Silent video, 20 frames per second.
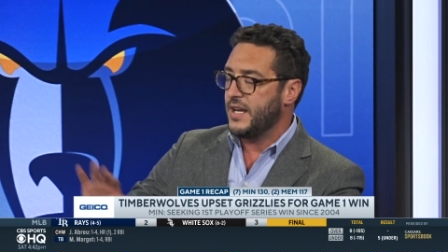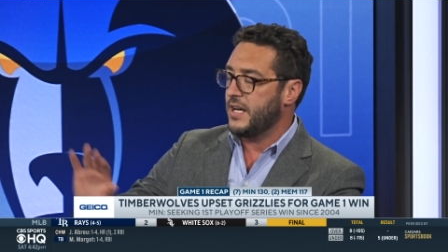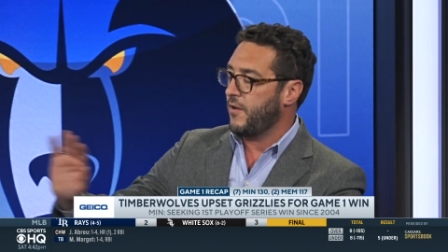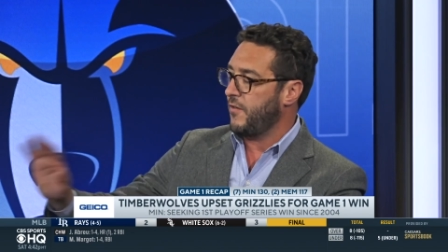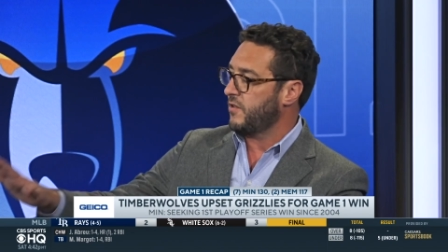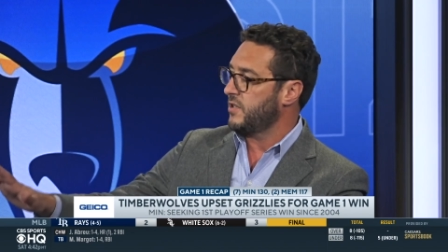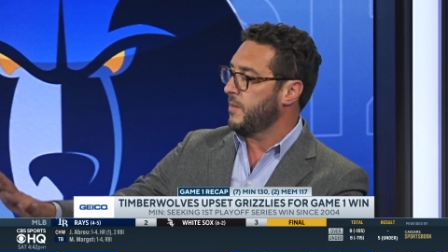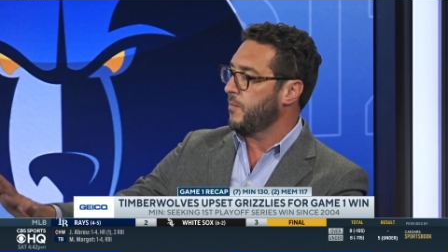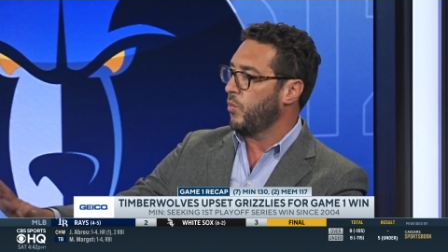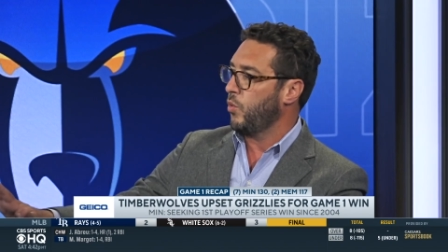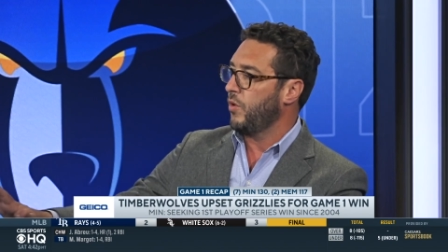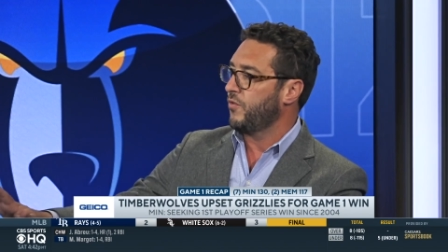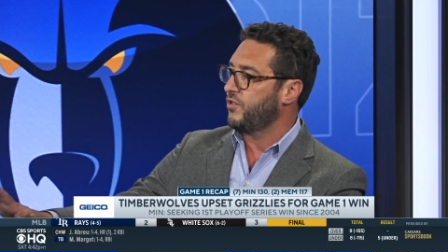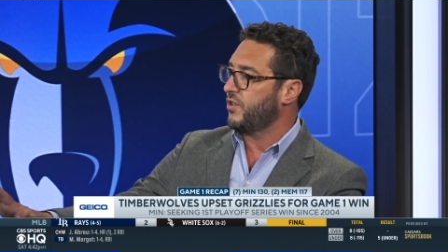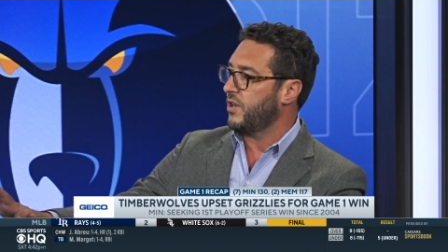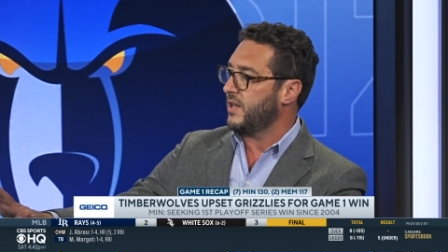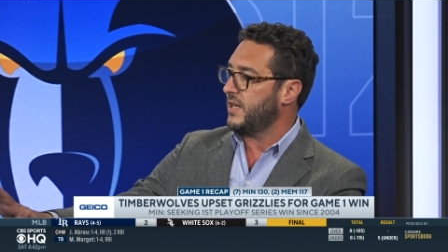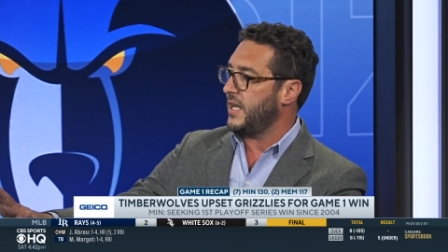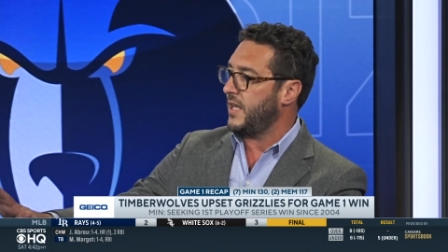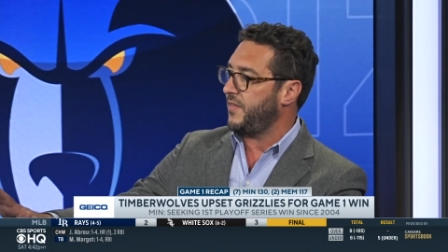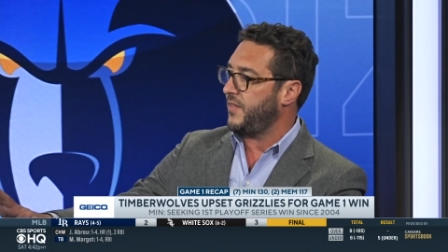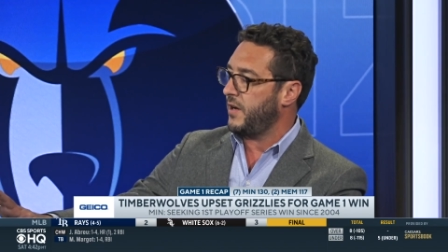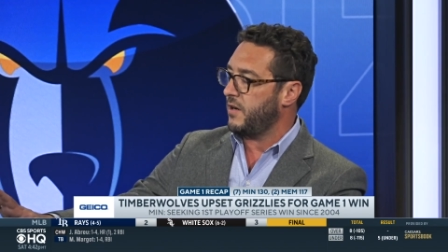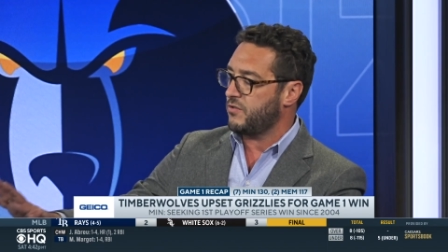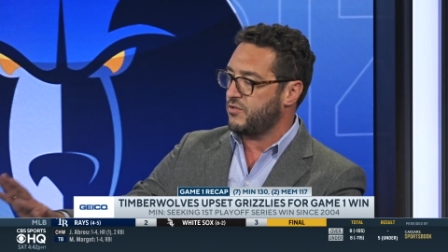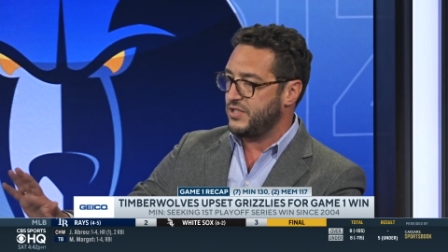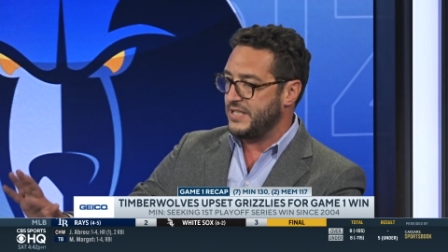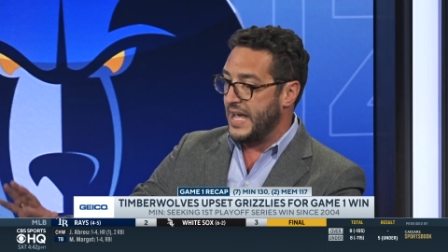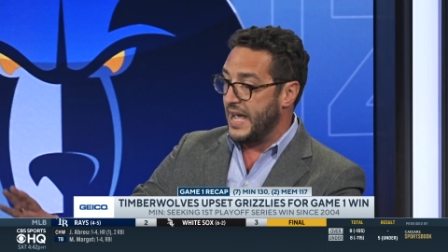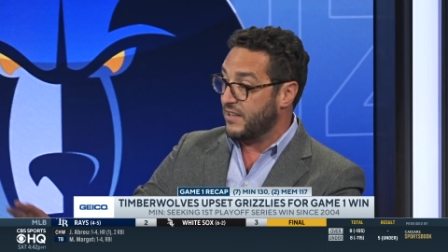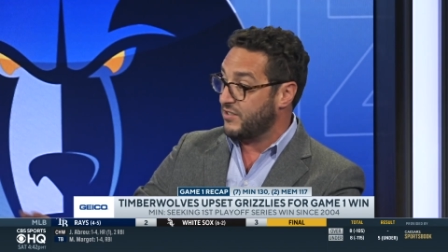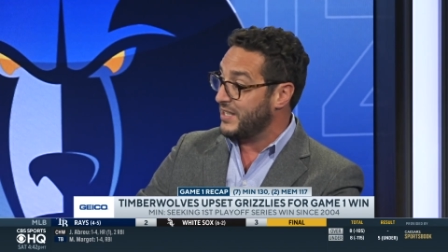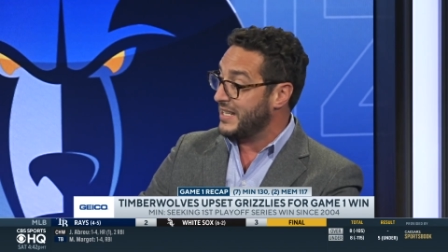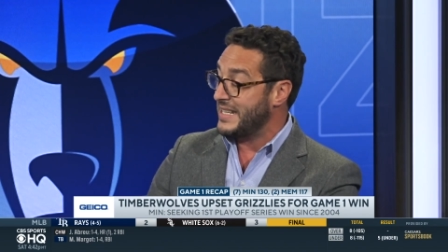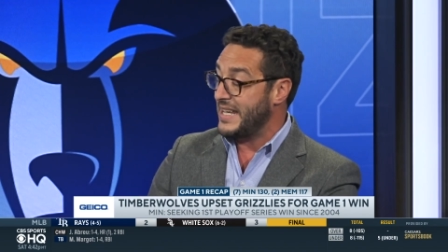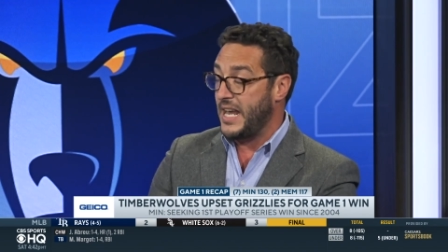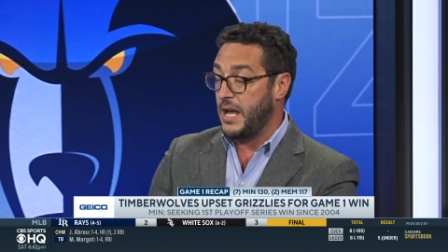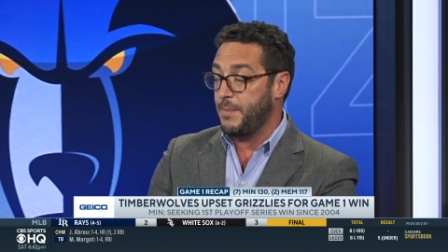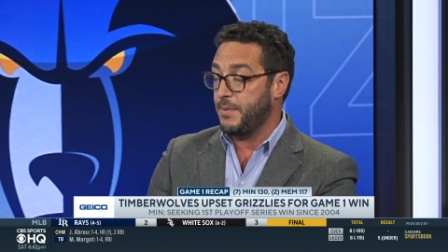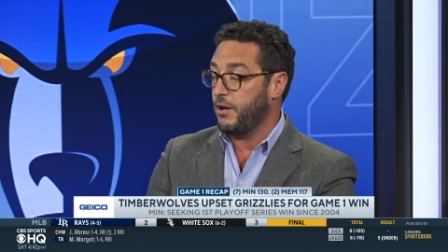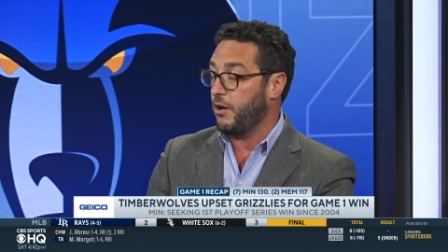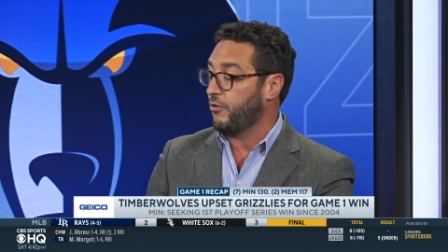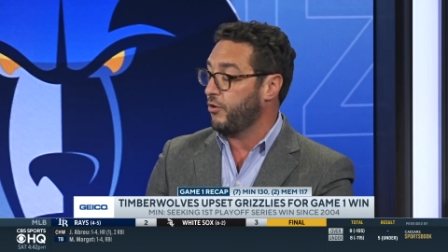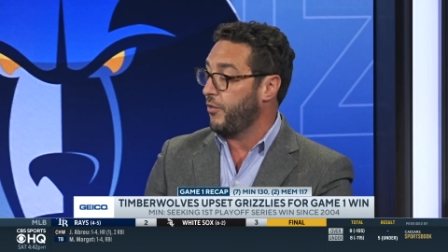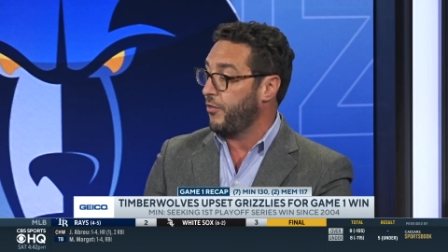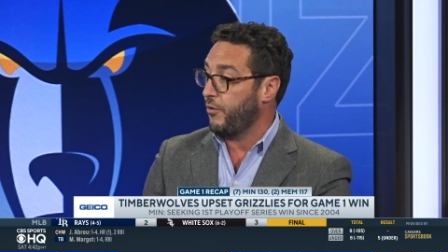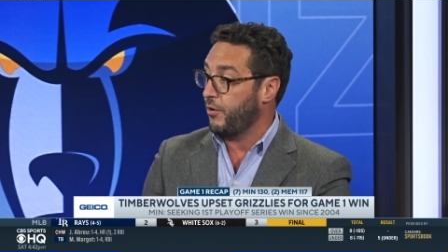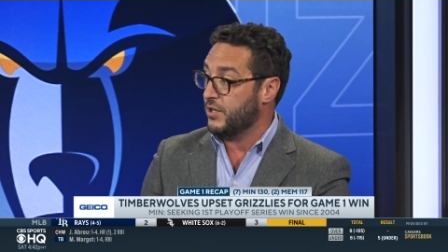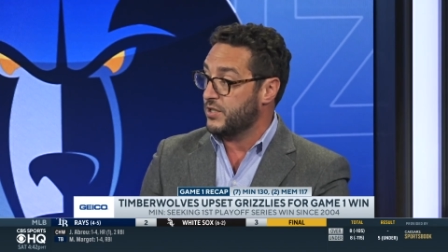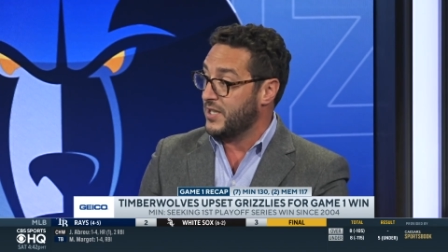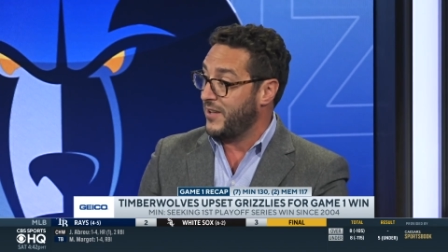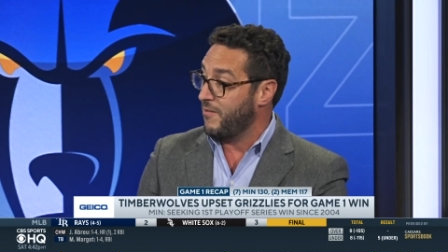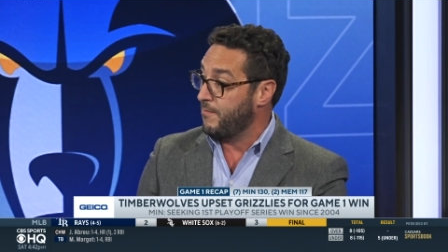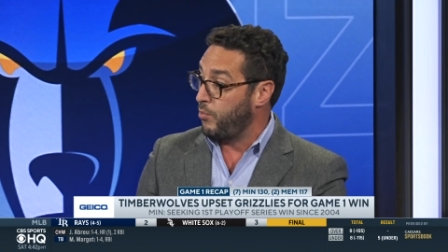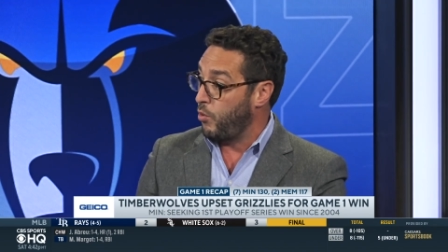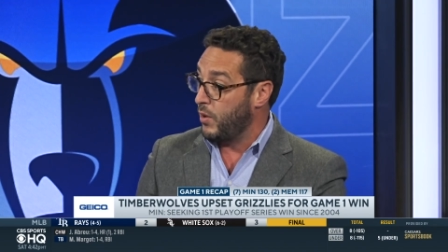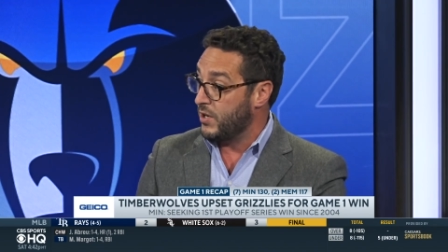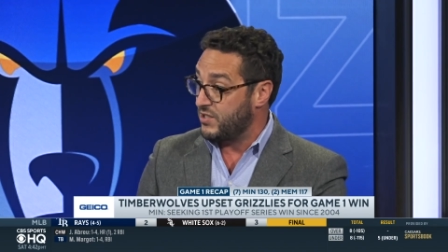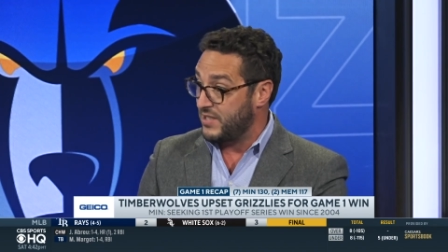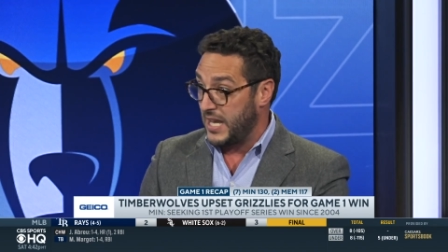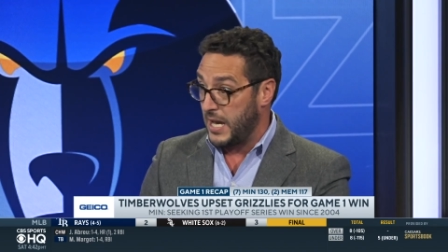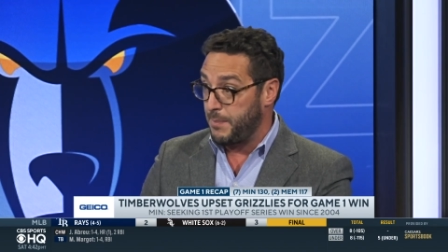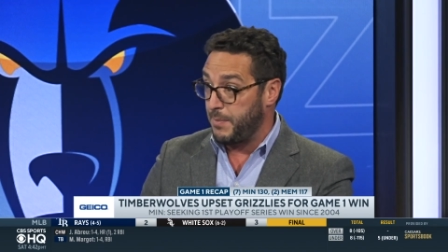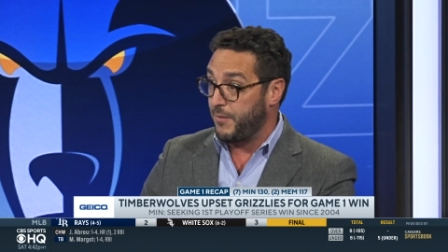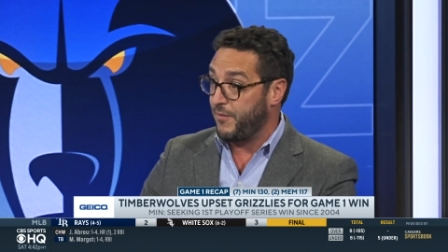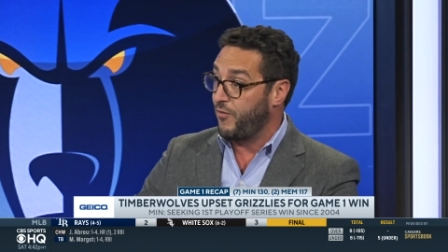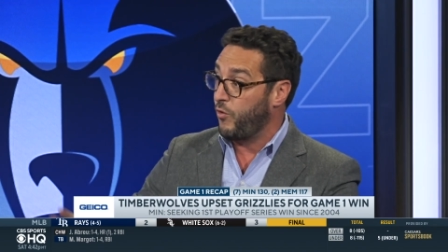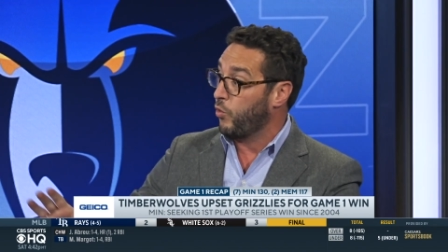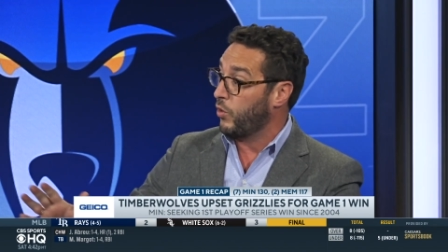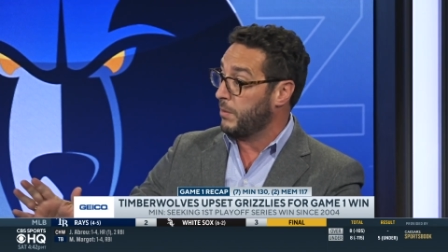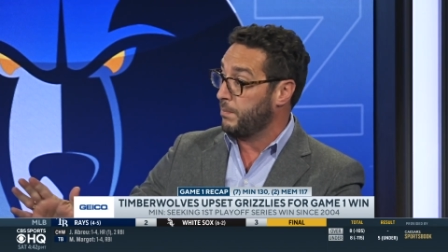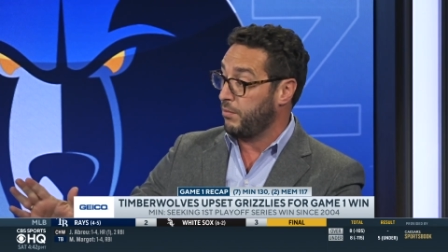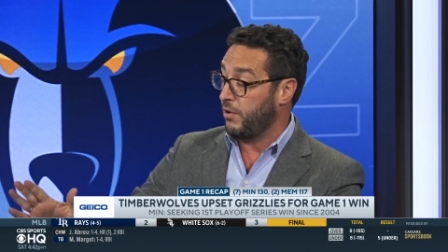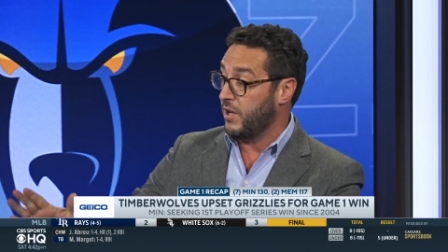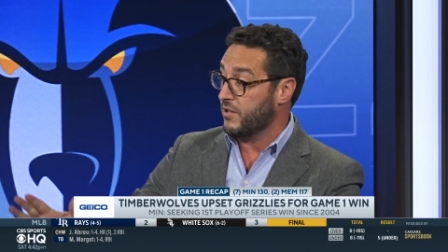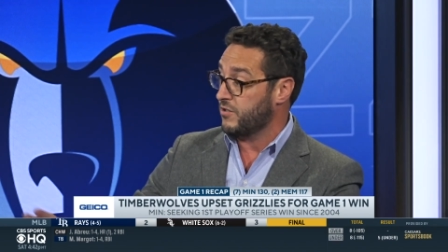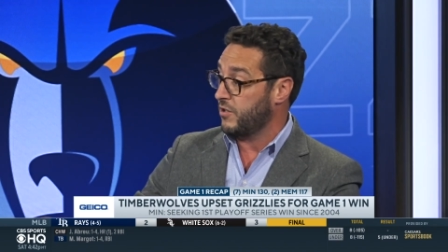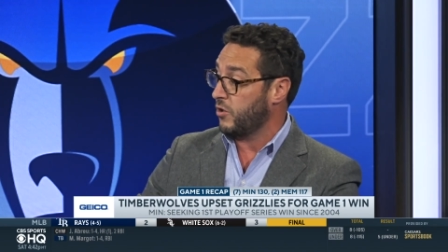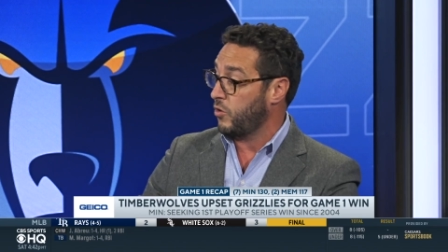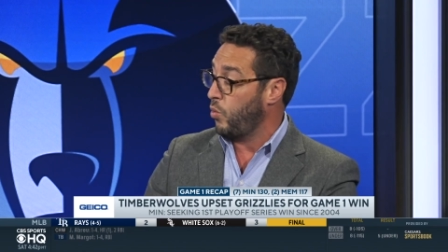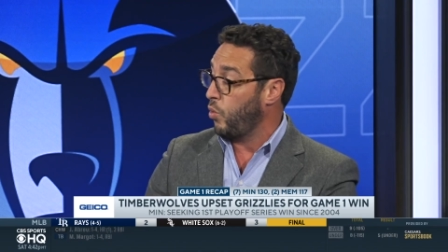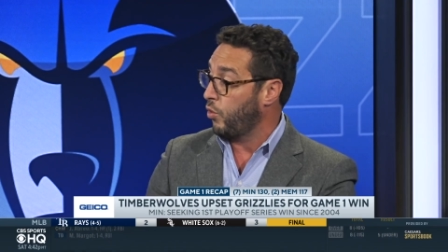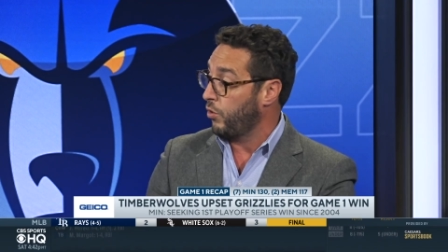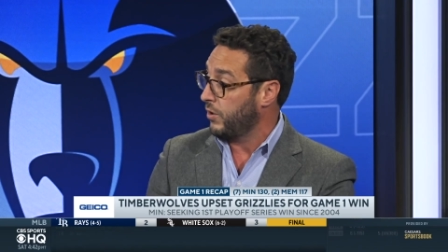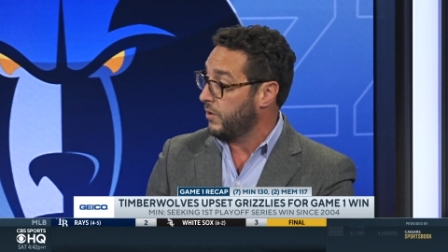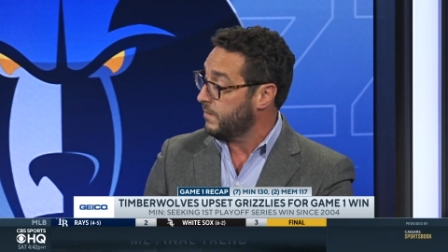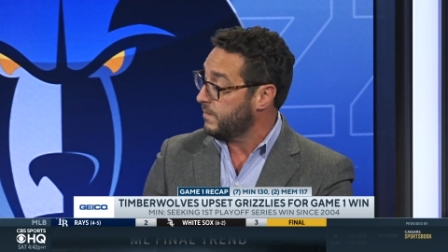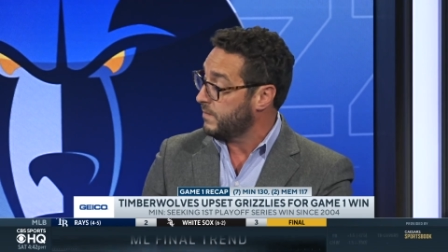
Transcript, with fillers: Are the Timberwolves going to get theirs? Yes. Can't be 137 points. Can't be 40-plus in a quarter.